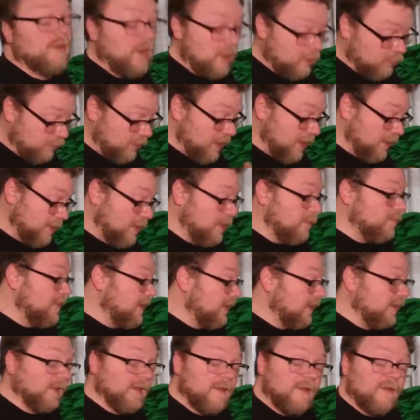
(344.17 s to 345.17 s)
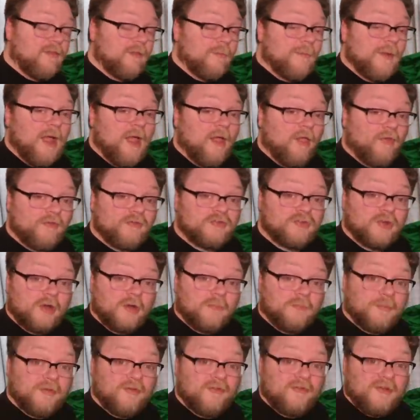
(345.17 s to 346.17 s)
Admittedly, it's a Miles
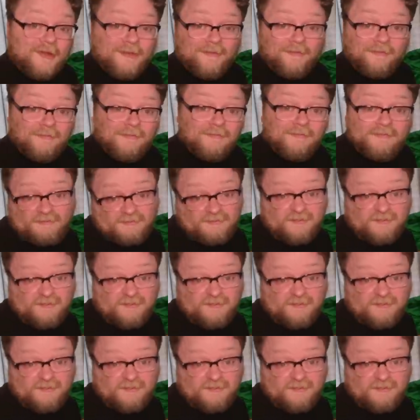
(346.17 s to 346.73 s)
shirt, but still.